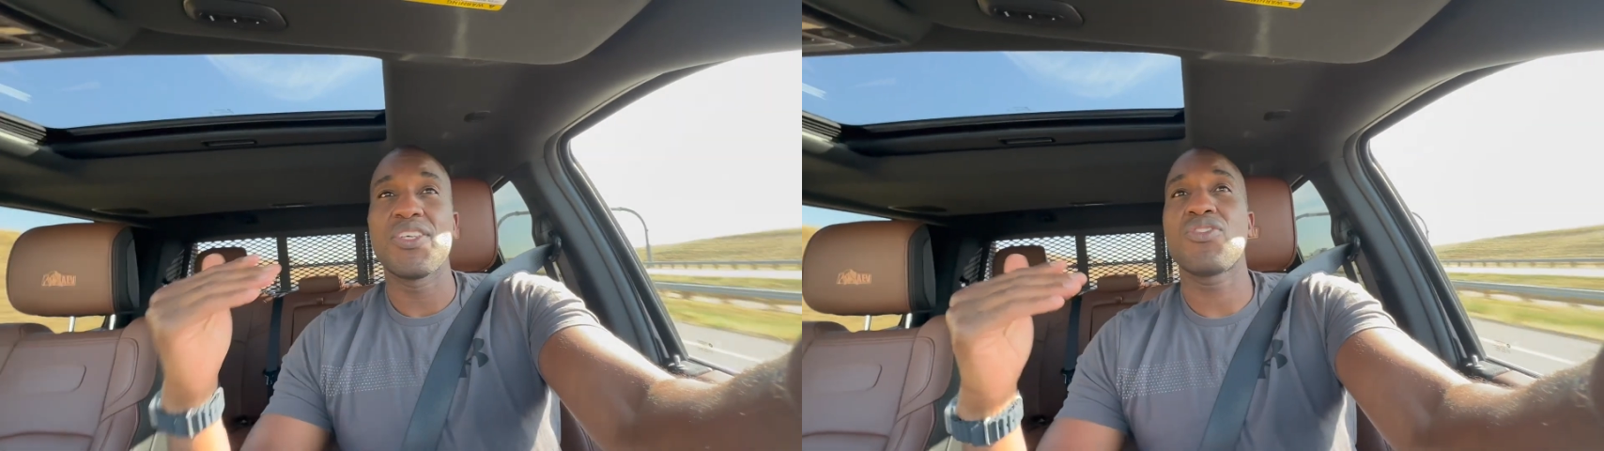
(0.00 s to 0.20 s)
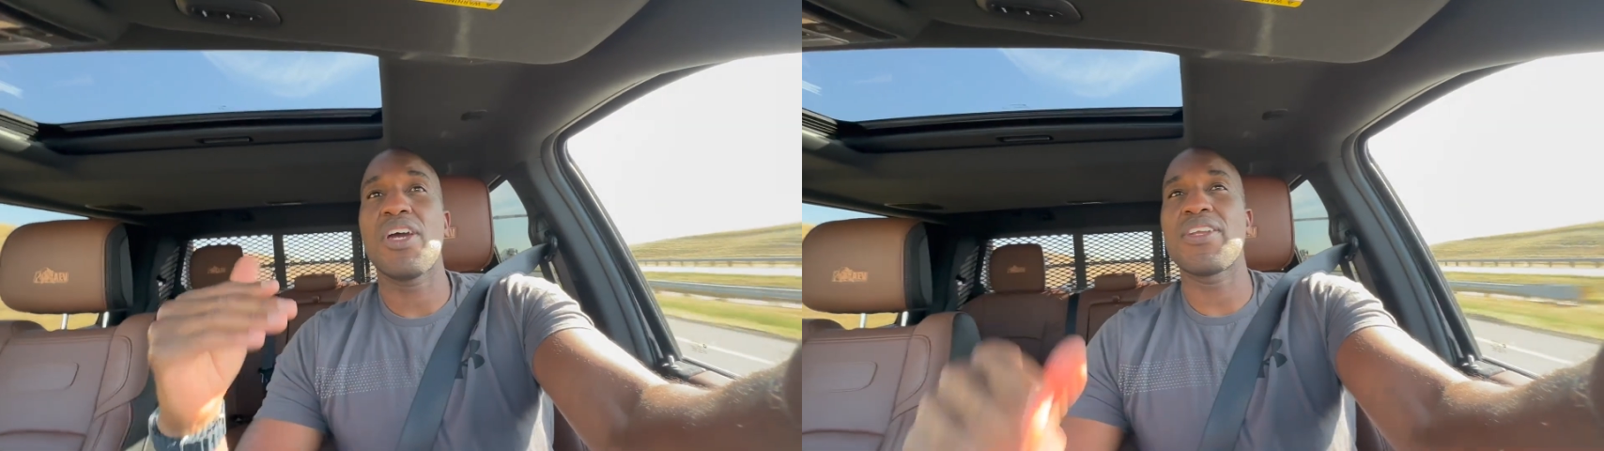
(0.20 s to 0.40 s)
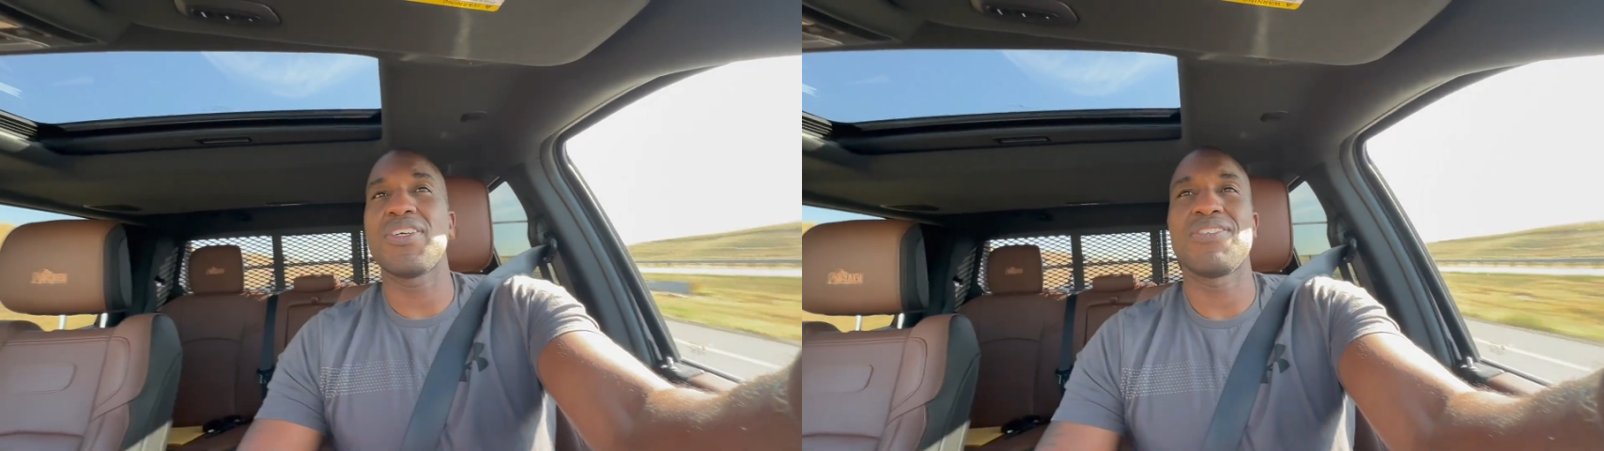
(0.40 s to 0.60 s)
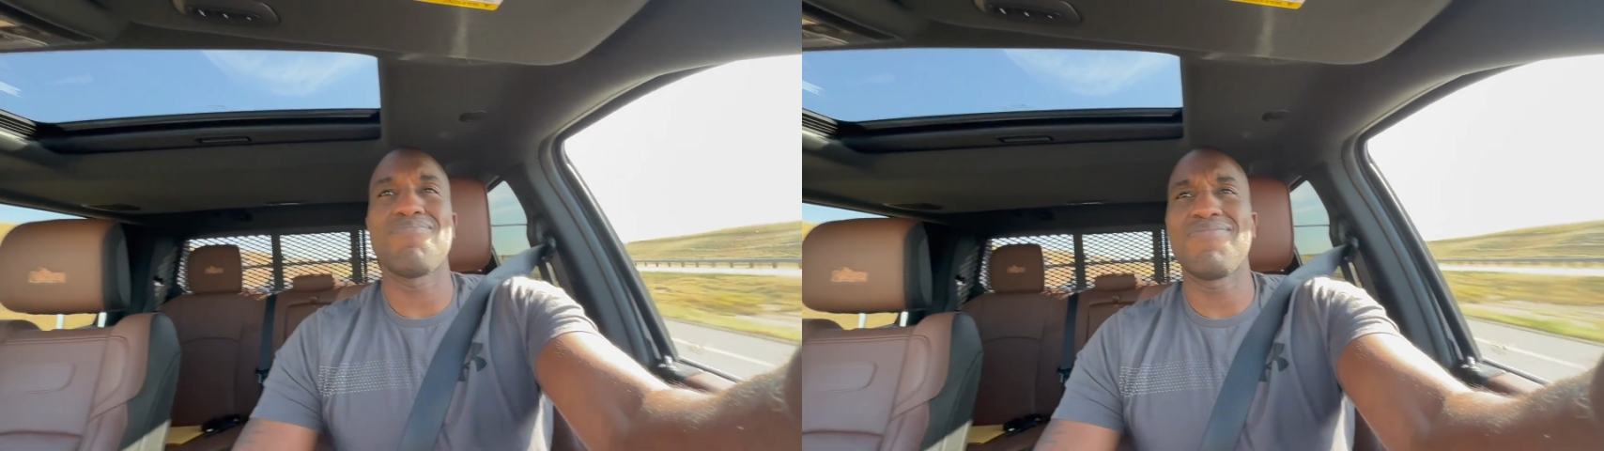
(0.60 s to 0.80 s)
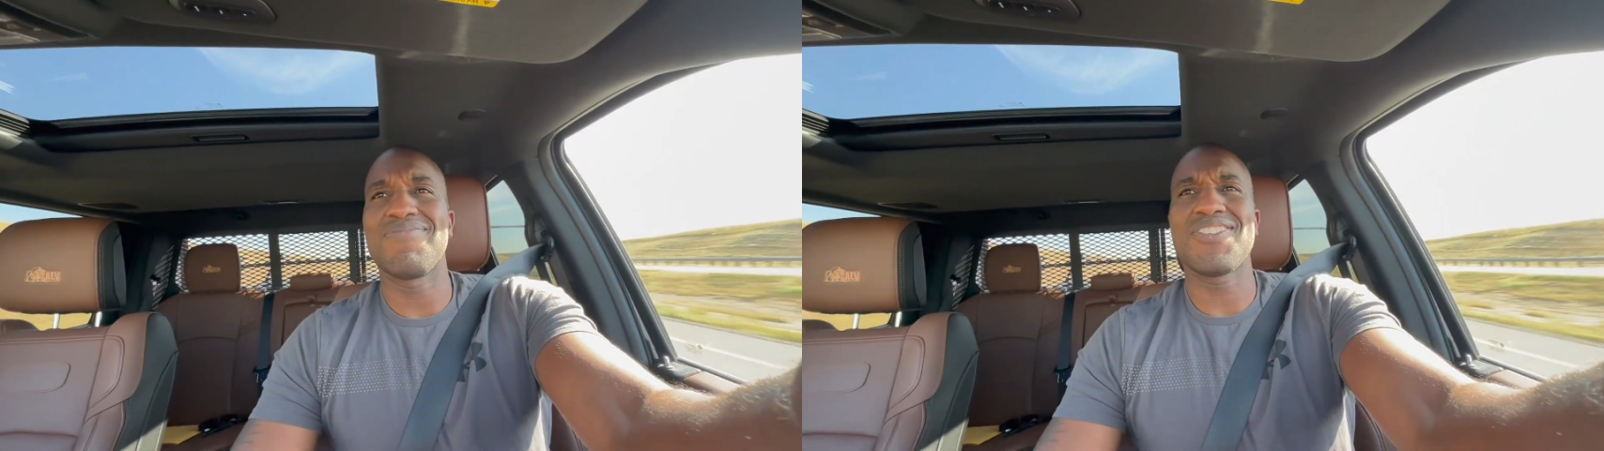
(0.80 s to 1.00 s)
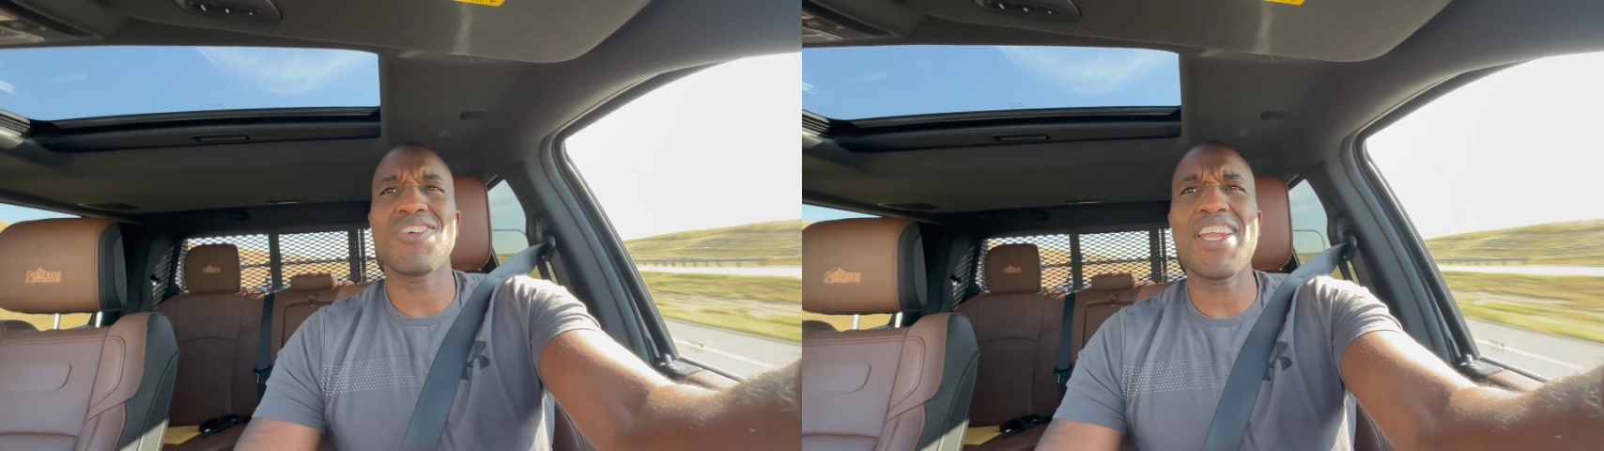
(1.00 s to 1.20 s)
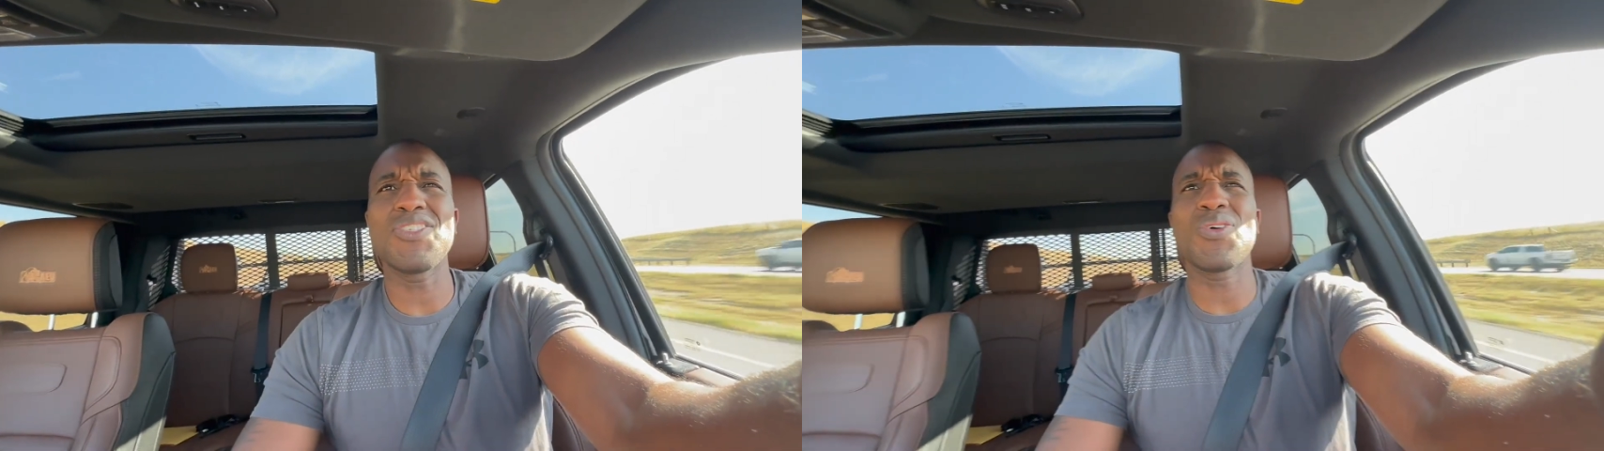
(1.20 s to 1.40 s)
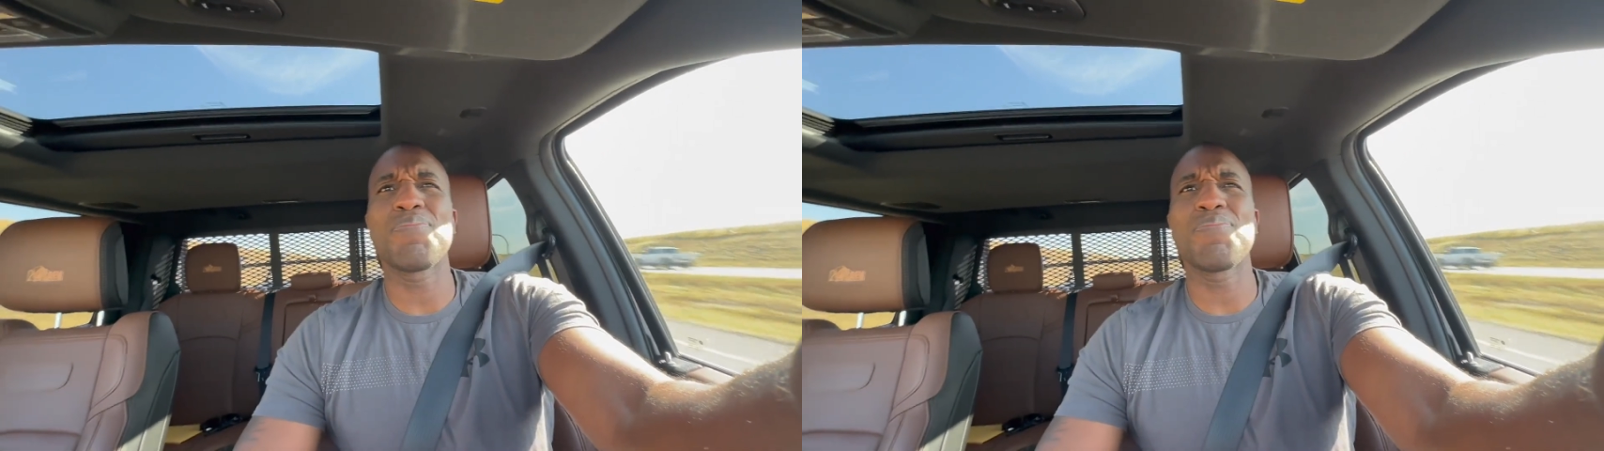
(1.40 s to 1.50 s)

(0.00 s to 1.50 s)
Try to try to do